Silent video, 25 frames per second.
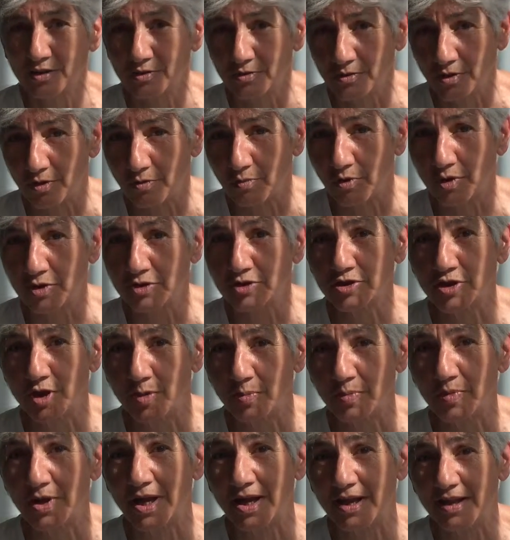to the
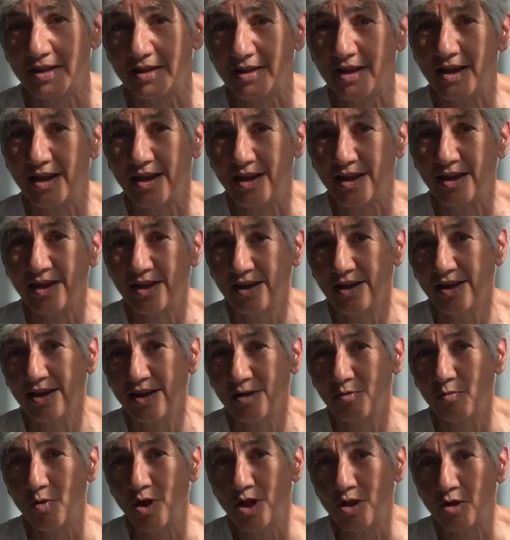workshop. And uh,
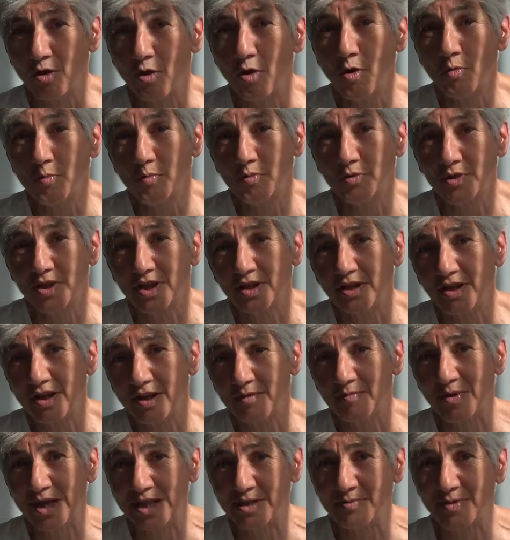one hope with
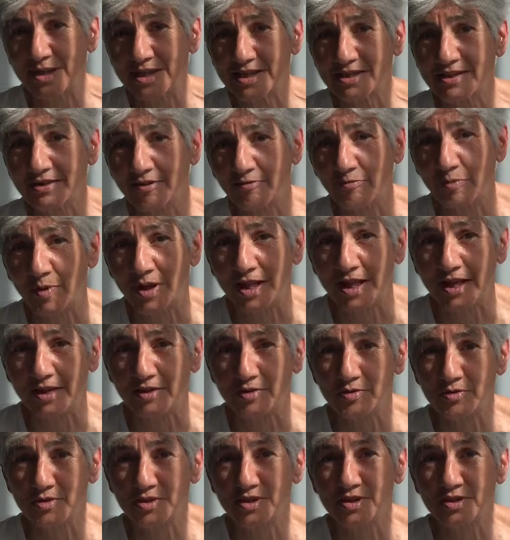the mathematics of
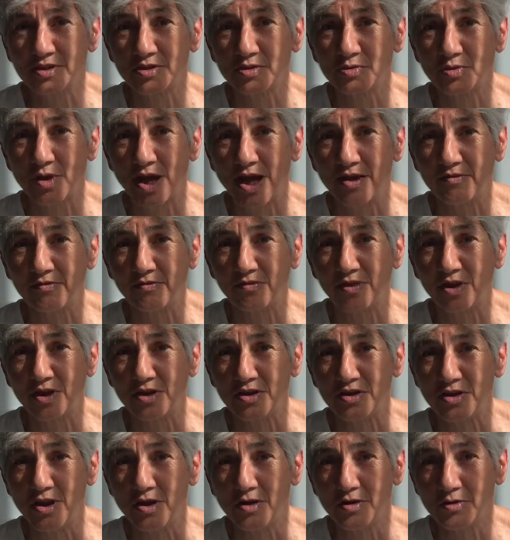planet Earth is to have uh,
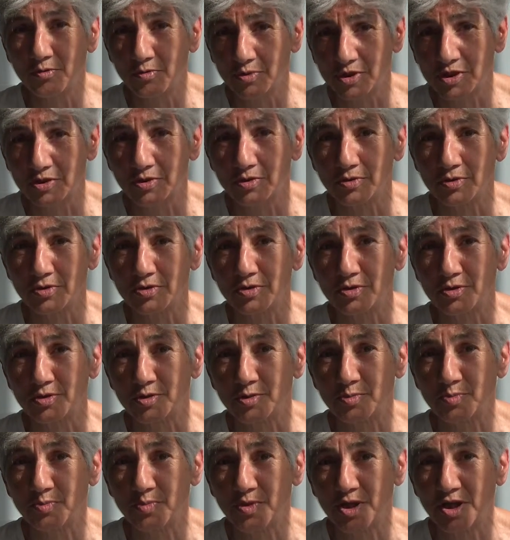young
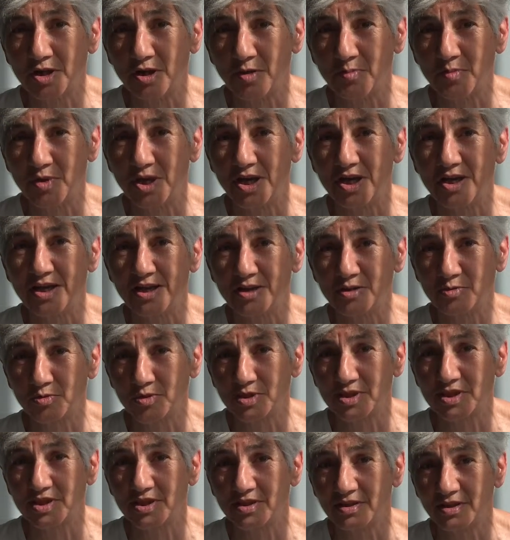researchers becoming
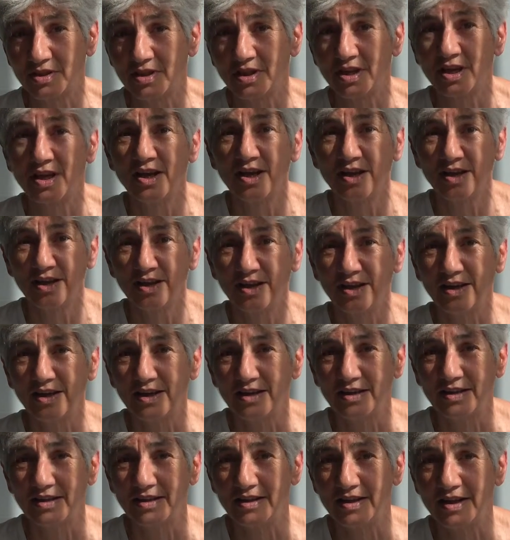interested
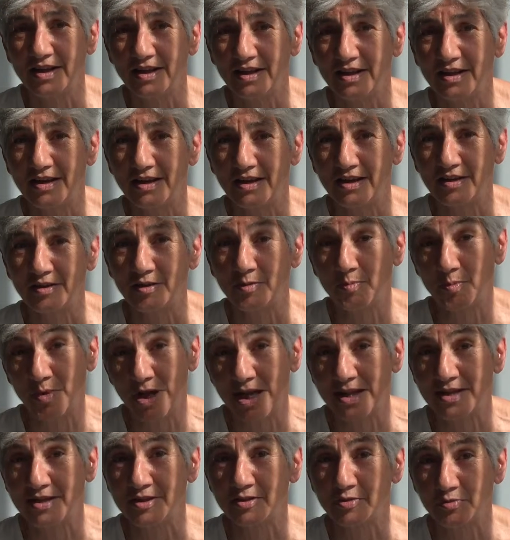in uh, the
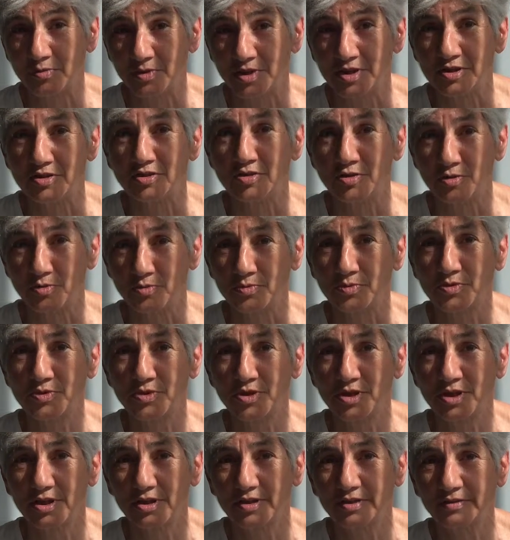planetary
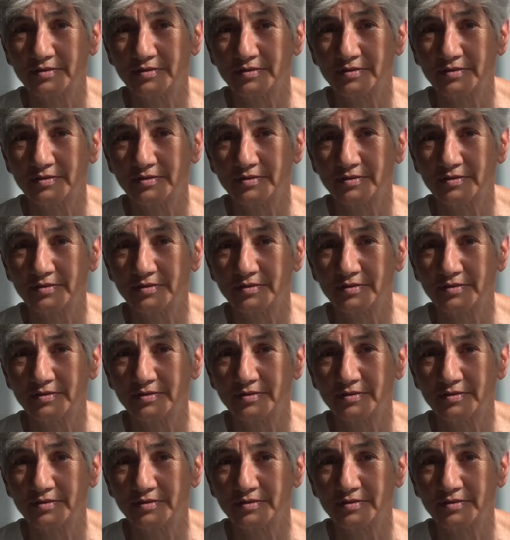issues.